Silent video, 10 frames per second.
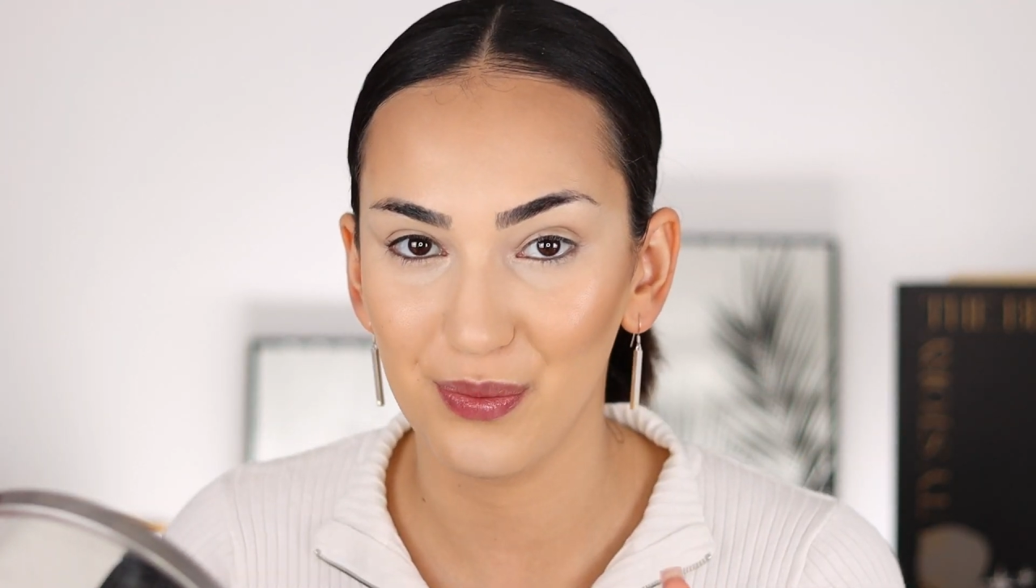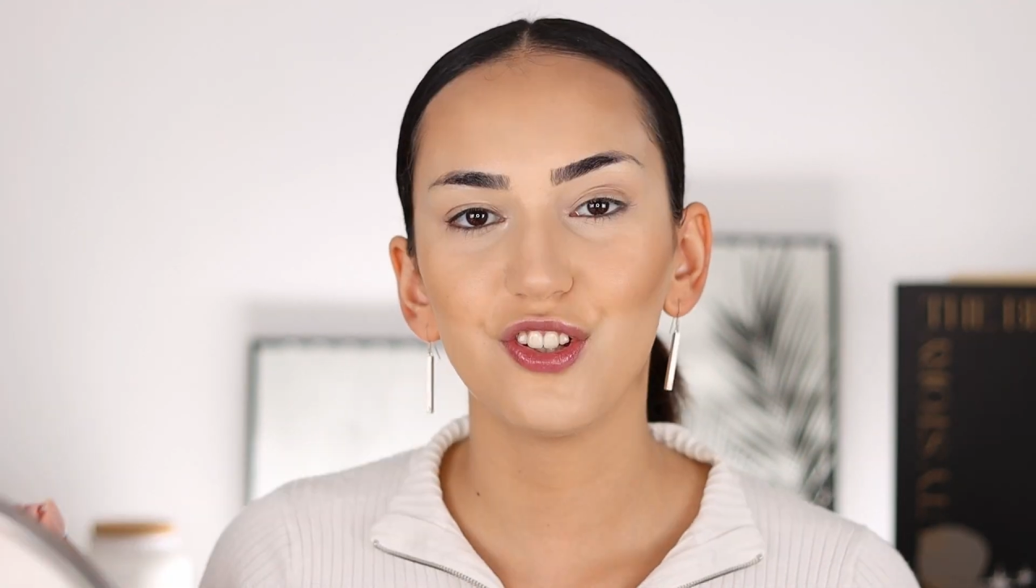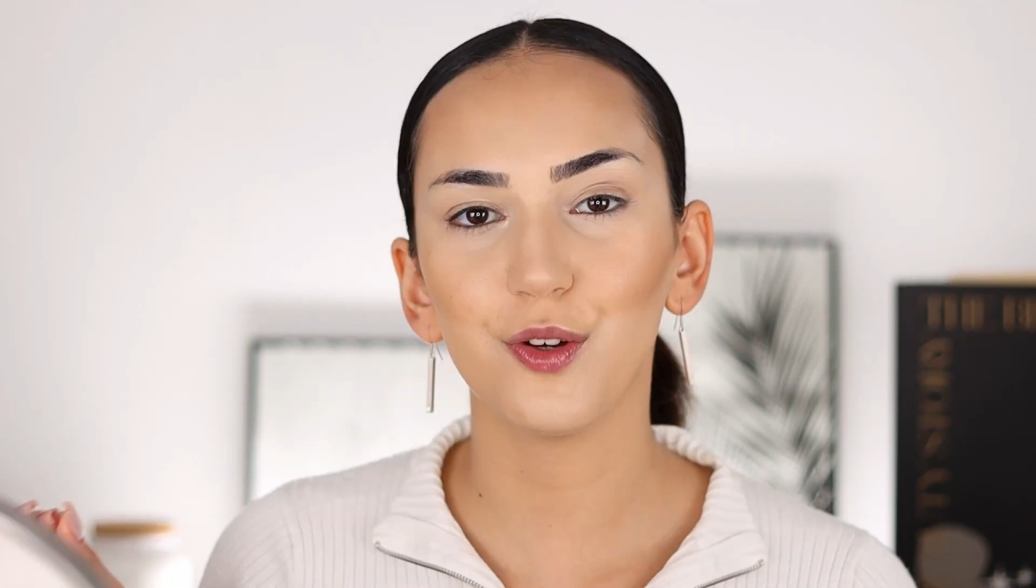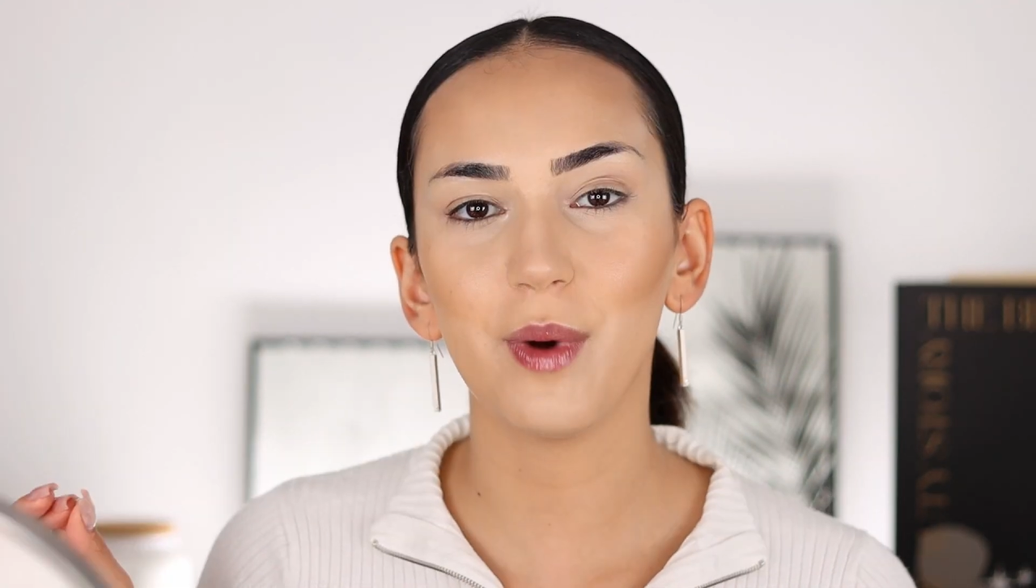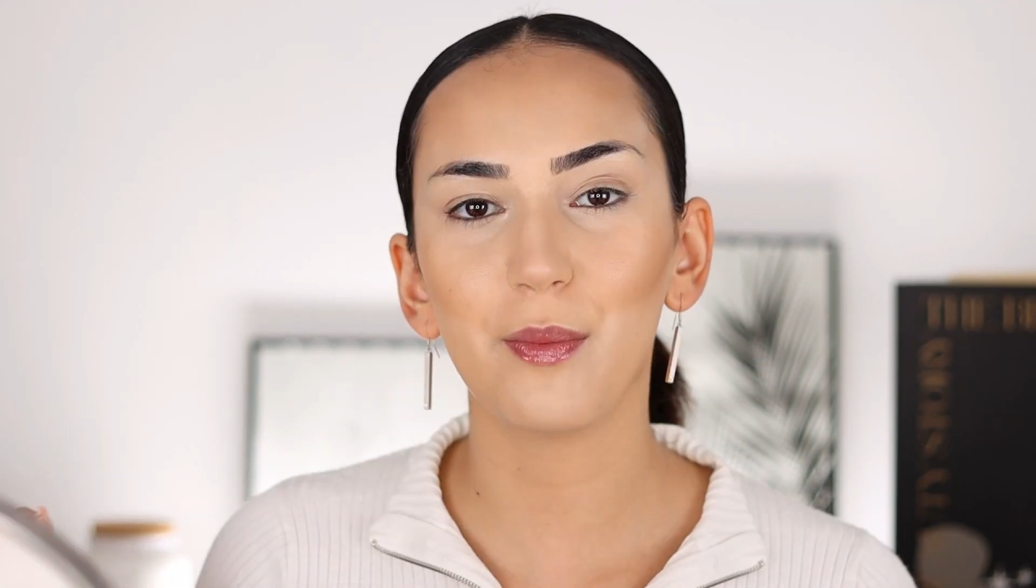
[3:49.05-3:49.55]

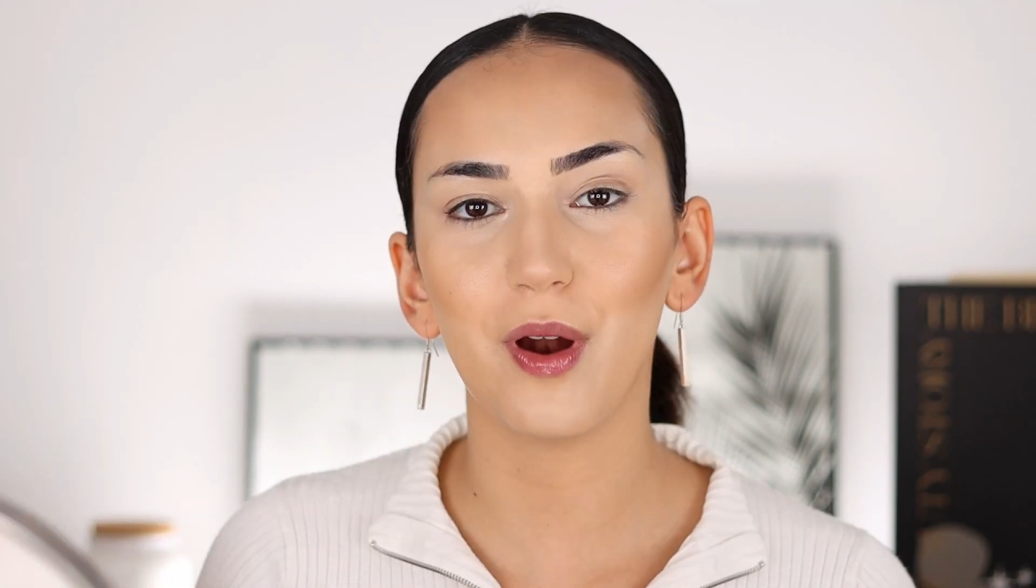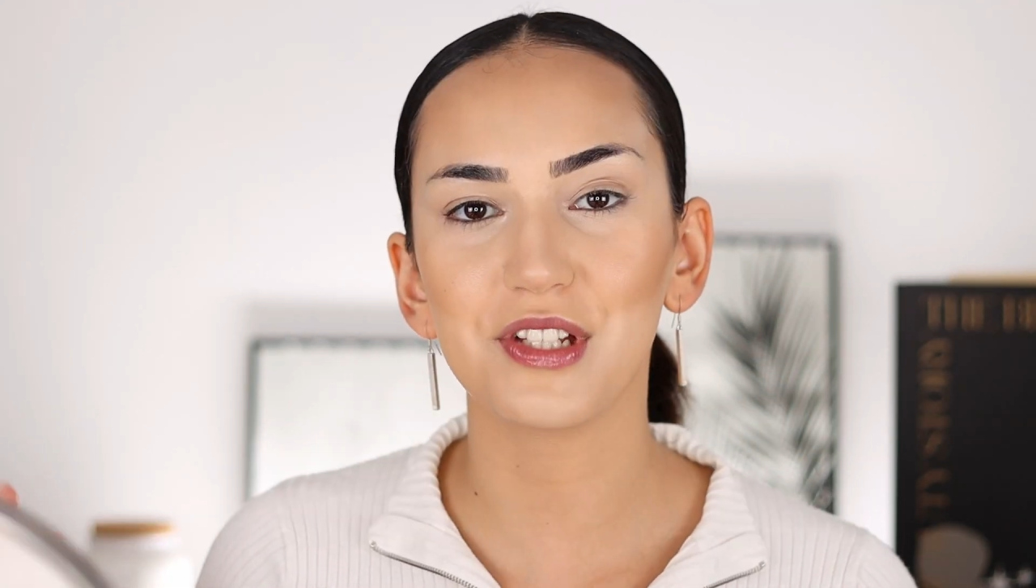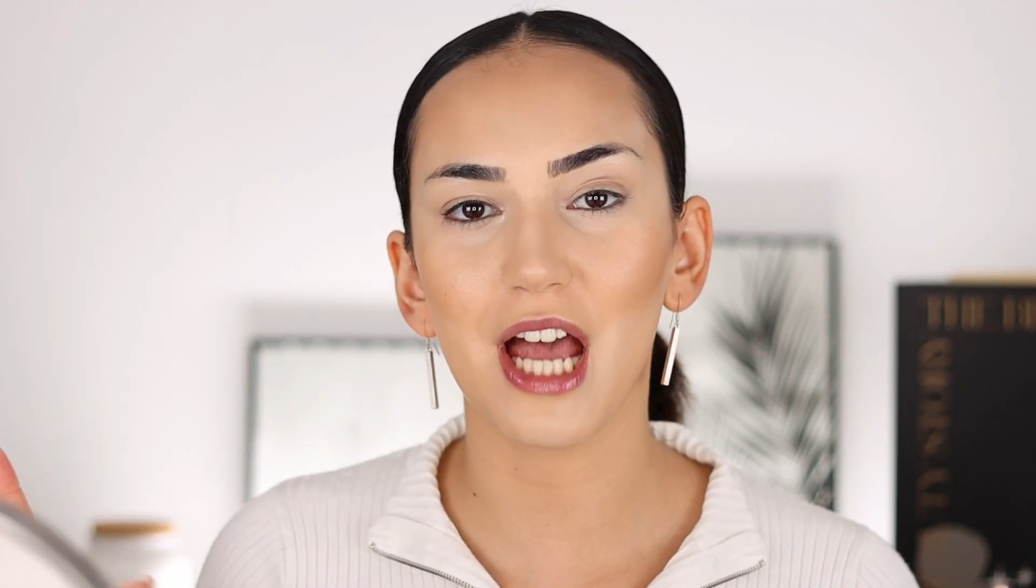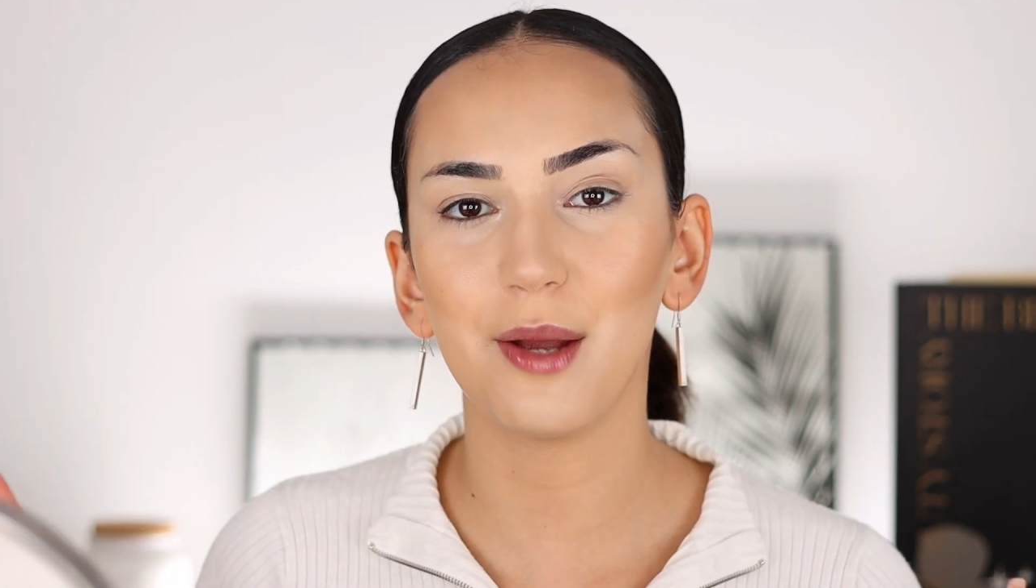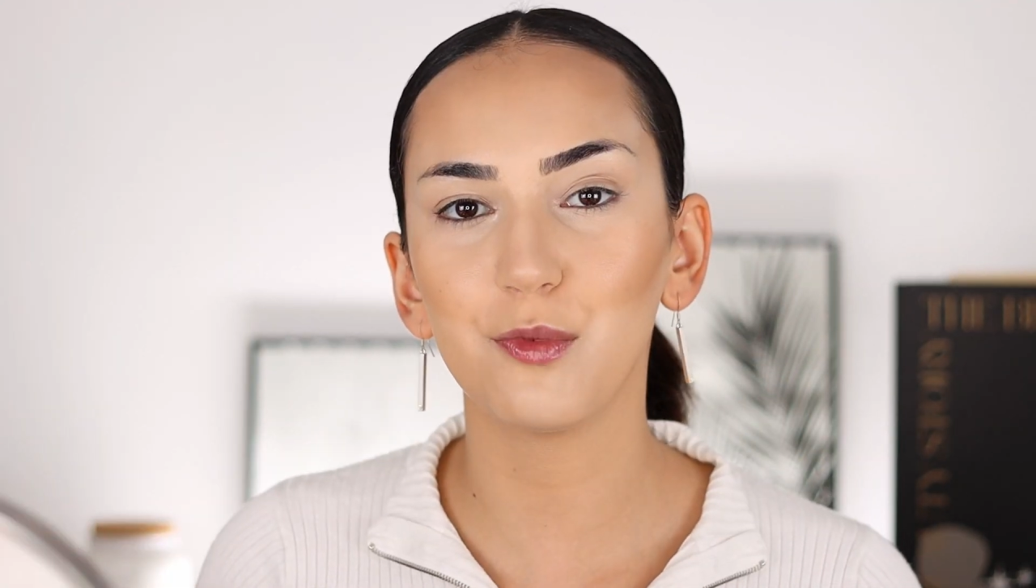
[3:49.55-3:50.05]
To do my
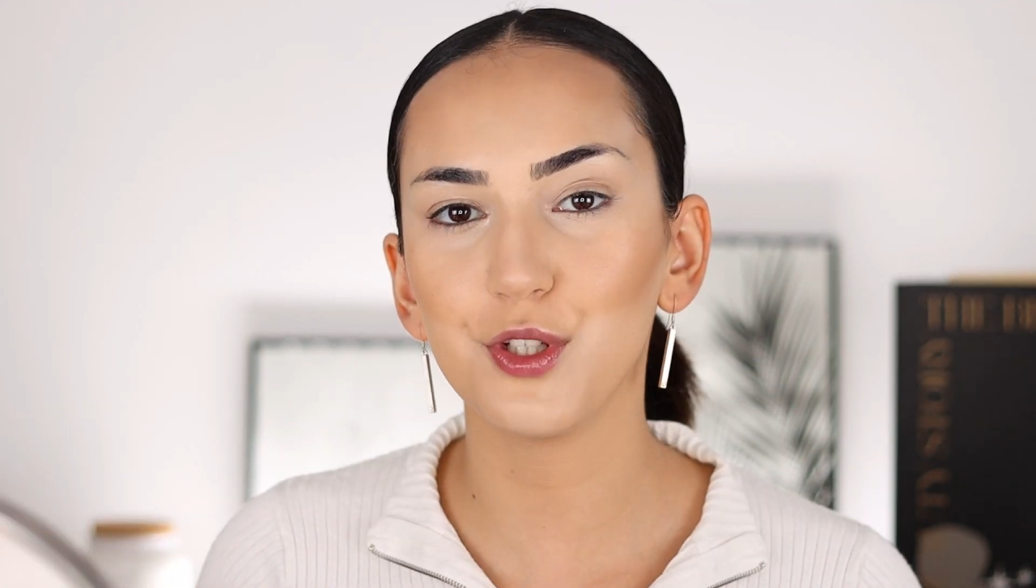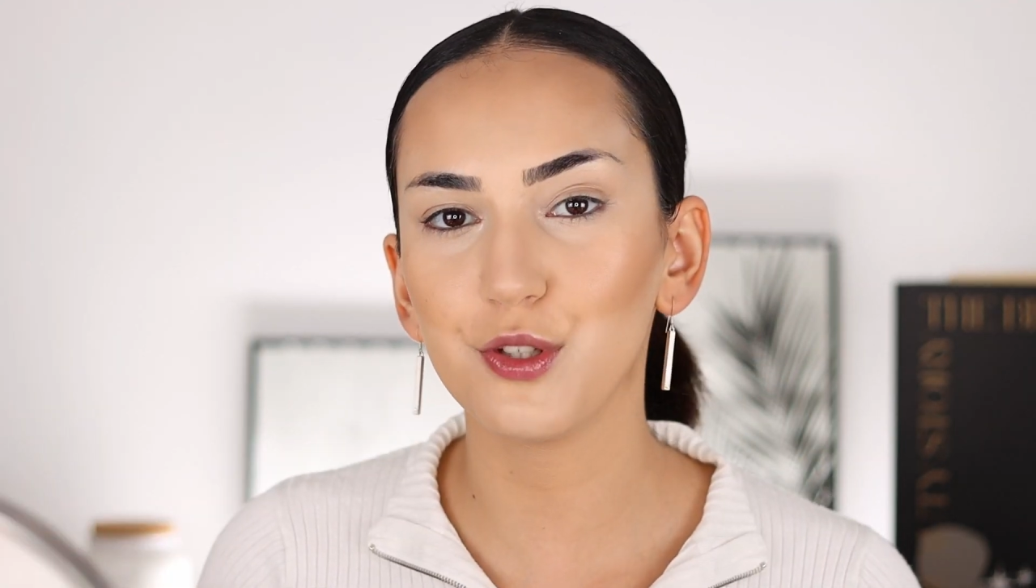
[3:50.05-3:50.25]
brows, I am going